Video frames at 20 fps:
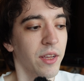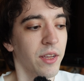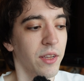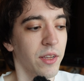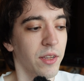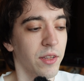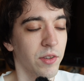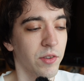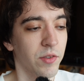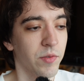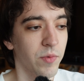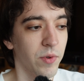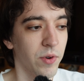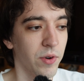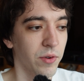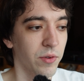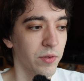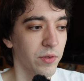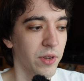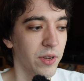in this
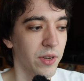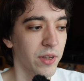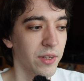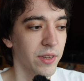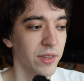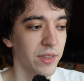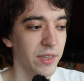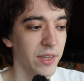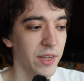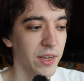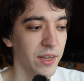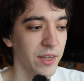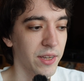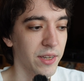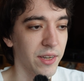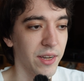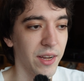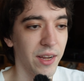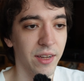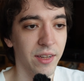world,
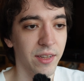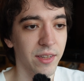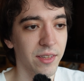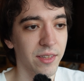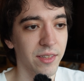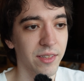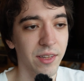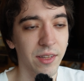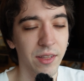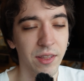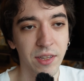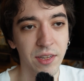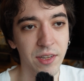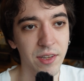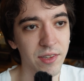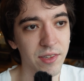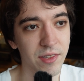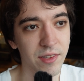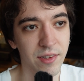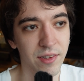then the
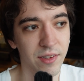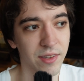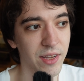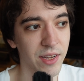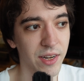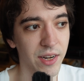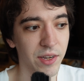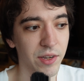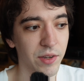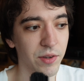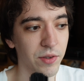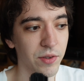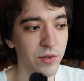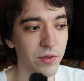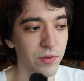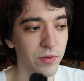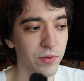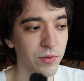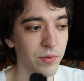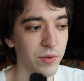least that I could
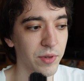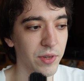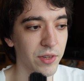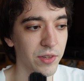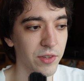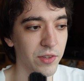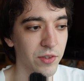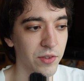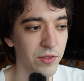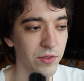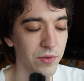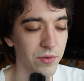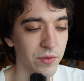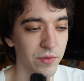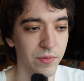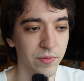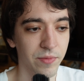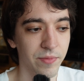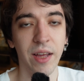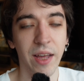do is
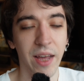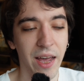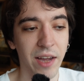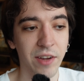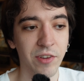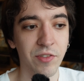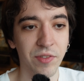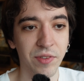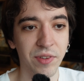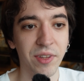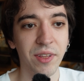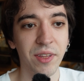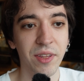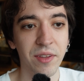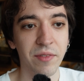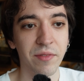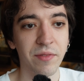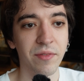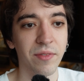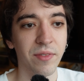to actually
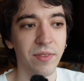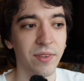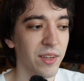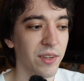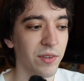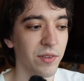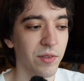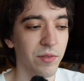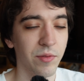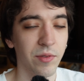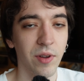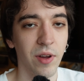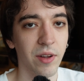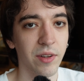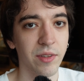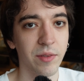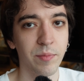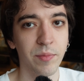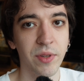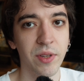live,
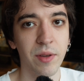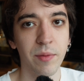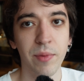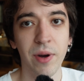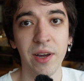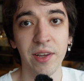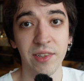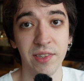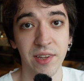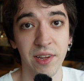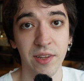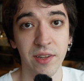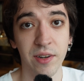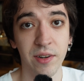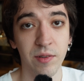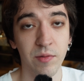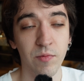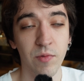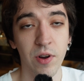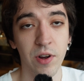not be a
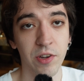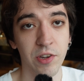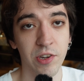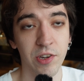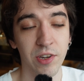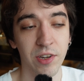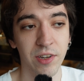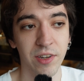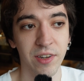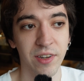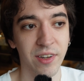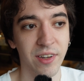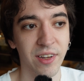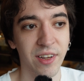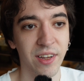bystander watching